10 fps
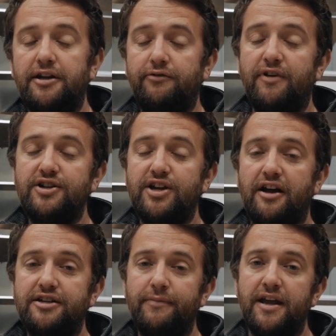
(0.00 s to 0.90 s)
You reach
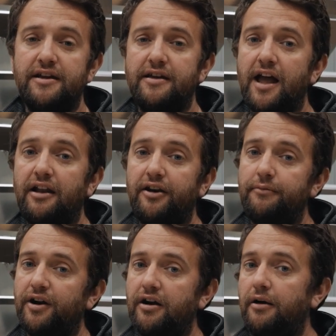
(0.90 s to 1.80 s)
out to me,
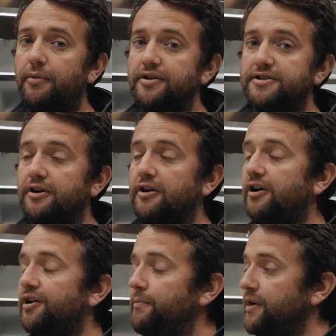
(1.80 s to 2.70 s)

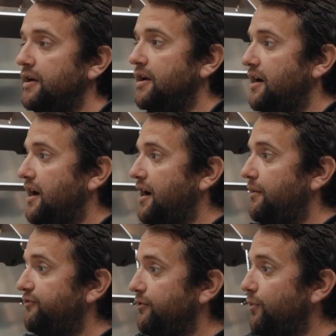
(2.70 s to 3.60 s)
Allan@makaraboats.com,
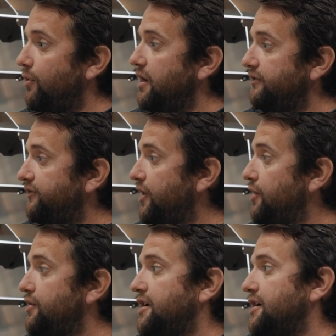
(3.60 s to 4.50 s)
for more
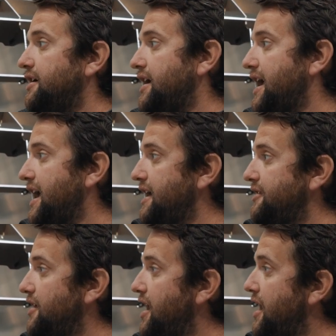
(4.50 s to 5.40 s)
info.
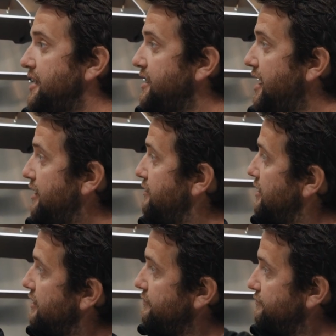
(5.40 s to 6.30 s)
And
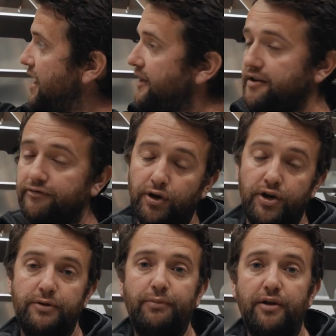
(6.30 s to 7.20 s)
now that you've
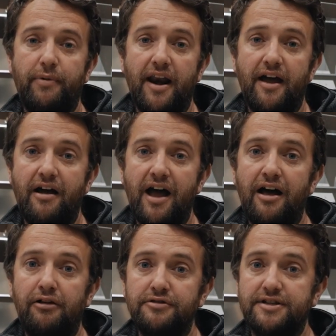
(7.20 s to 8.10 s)
learned a bit about our
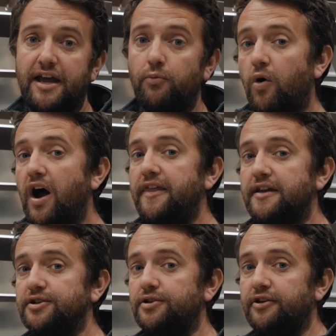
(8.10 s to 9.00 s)
hulls and why
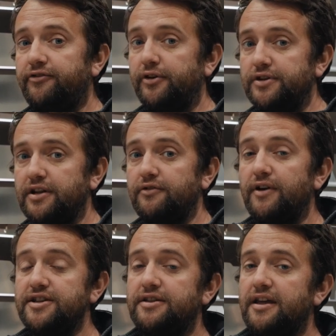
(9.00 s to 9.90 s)
they're so different to the
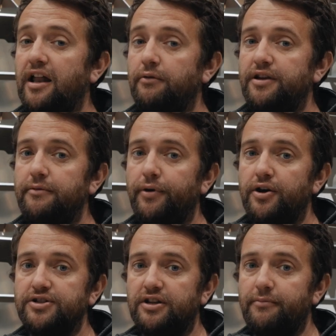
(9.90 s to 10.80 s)
rest of the aluminium
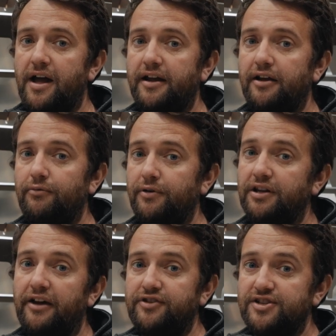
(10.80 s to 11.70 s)
boats on the market,
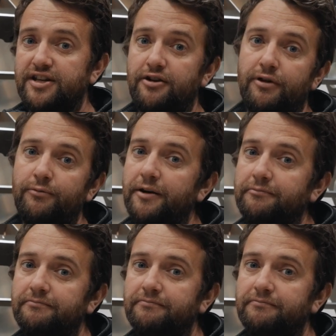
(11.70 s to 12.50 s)
we'd love to see you in one.